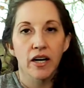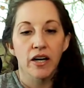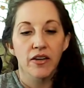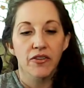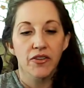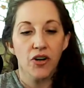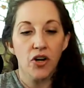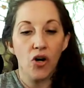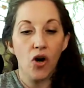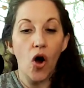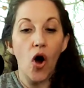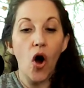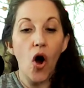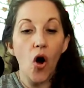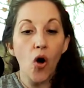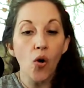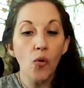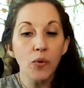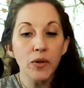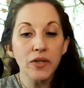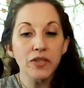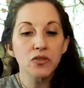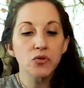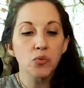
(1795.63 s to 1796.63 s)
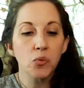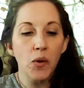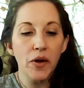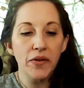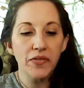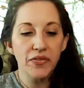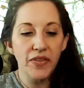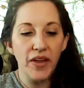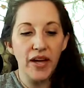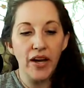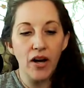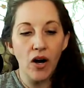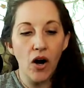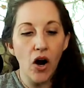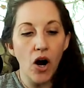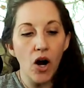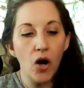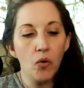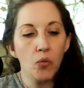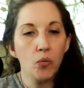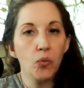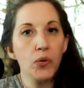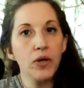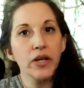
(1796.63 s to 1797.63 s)
They're always what they
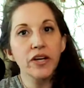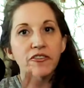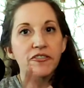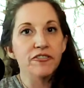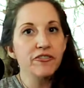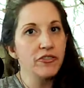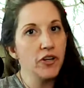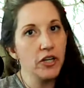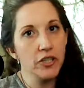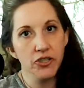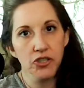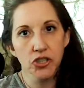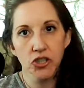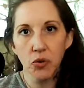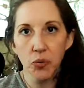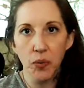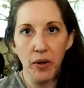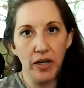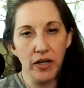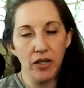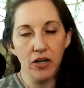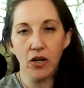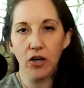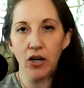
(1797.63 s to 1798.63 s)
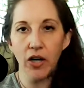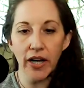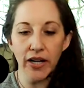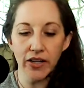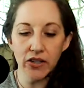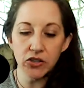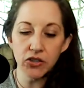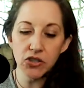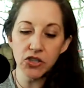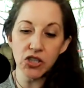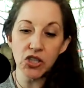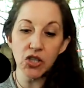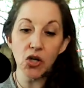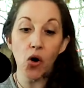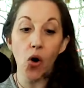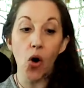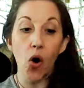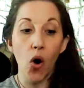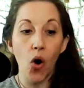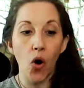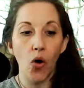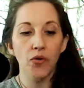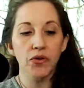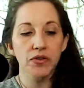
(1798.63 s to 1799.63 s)
are. We fluctuate in our energy
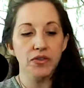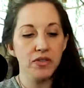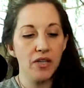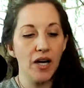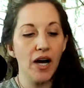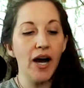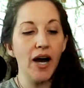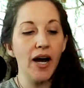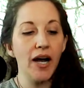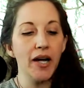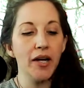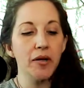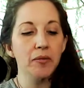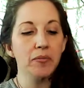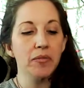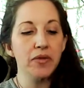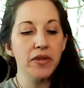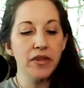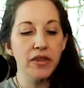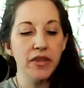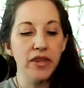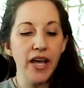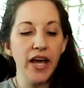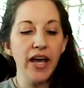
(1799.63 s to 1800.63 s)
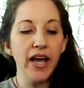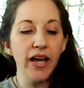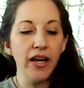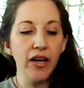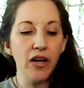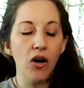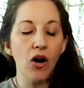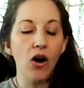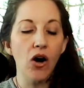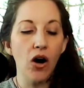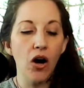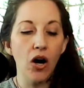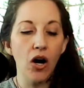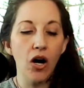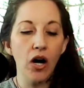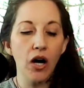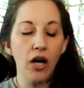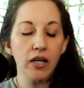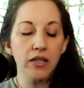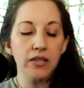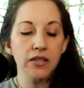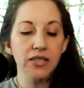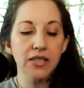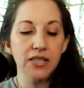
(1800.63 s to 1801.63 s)
all the time. They
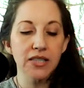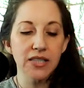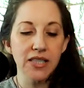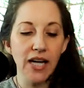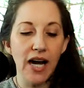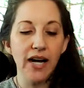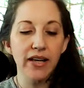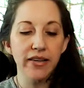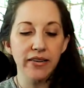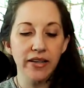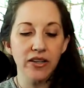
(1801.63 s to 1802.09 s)
are stat.